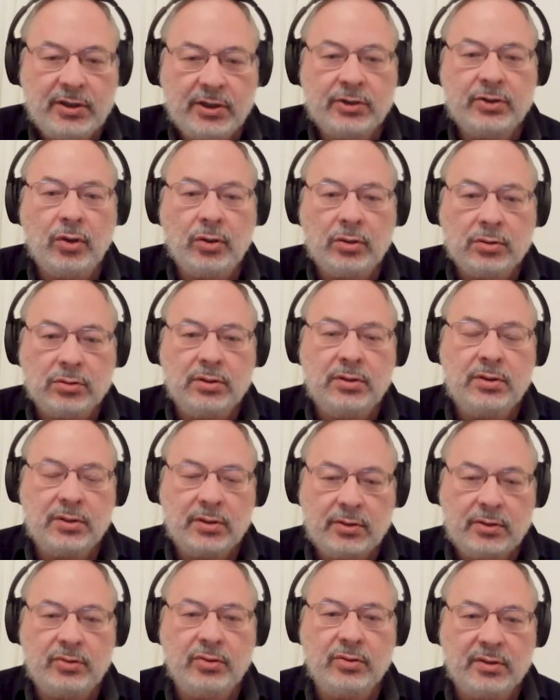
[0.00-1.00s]
He told
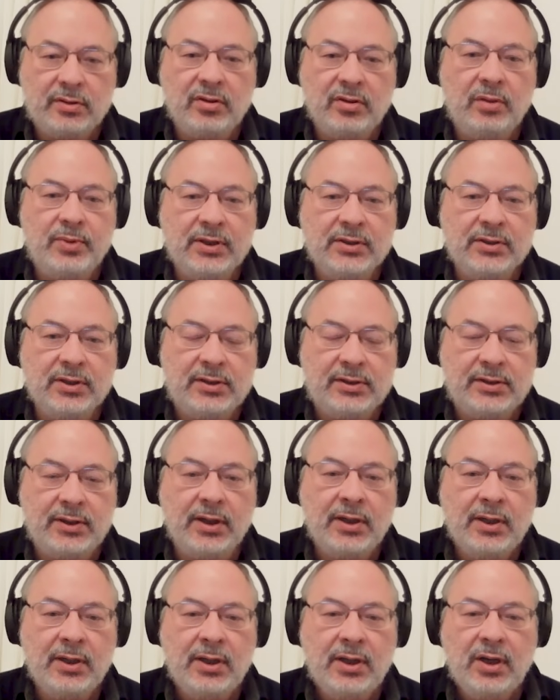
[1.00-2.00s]
to the
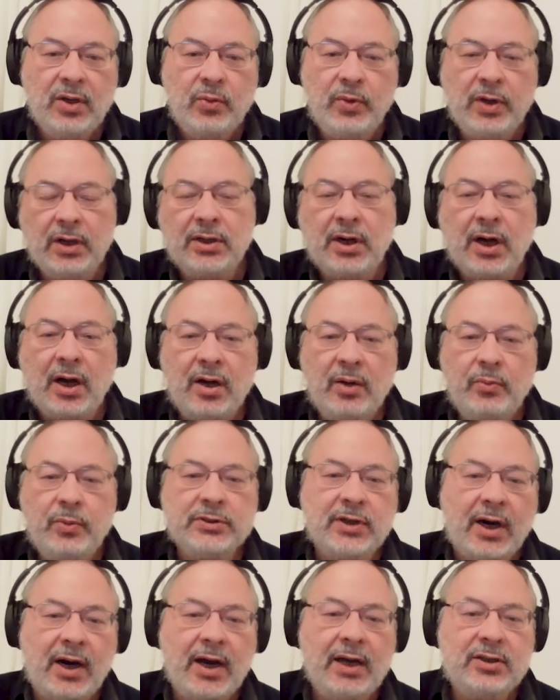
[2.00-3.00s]
nobility, we'll
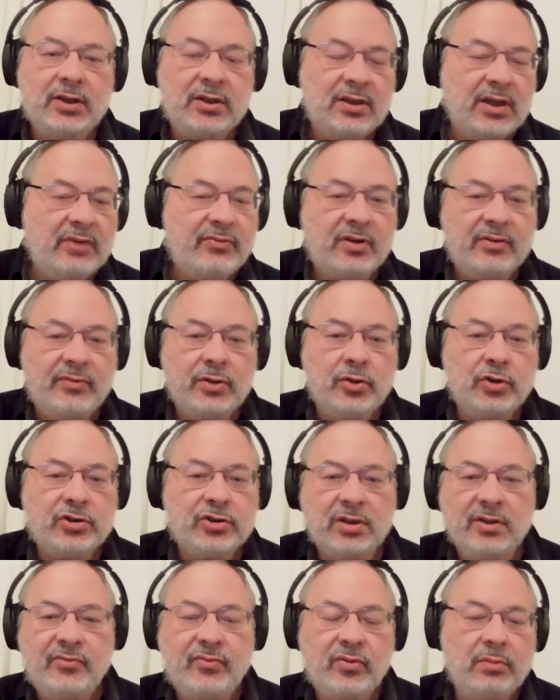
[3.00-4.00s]
either have
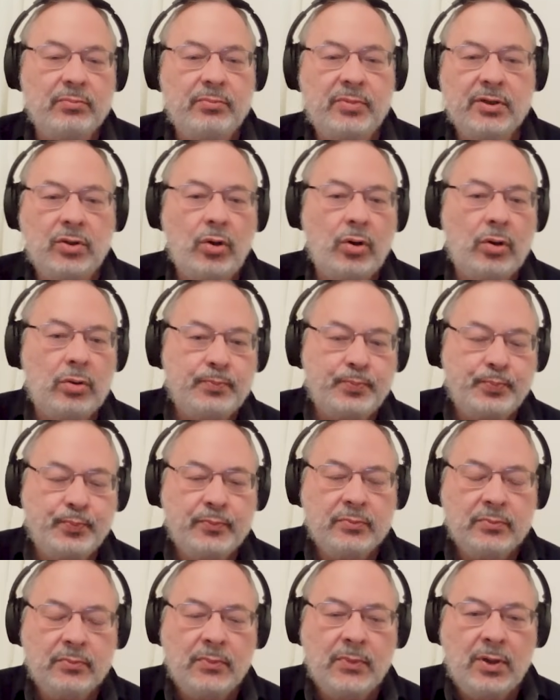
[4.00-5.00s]
revolution from below
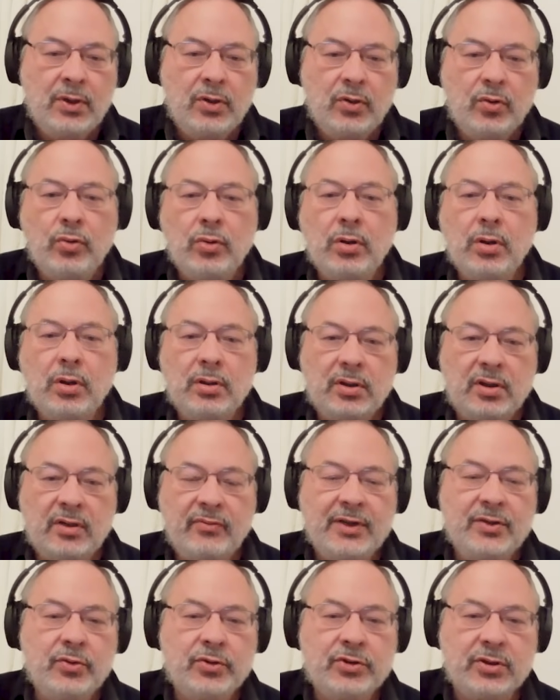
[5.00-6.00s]
or
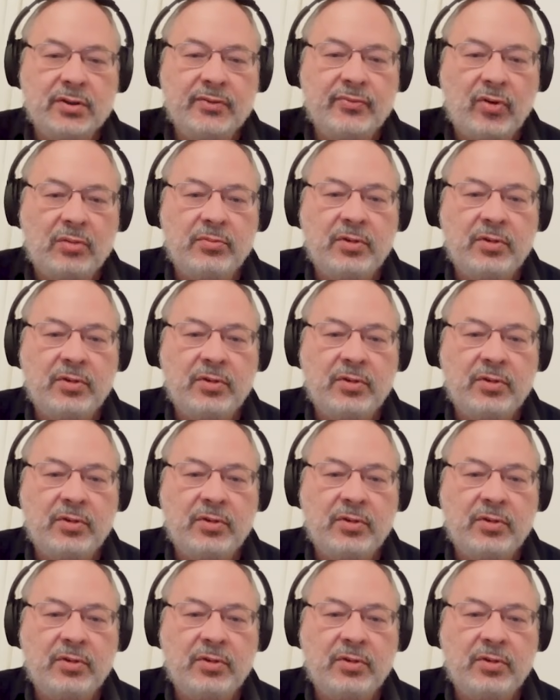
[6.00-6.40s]
revolution from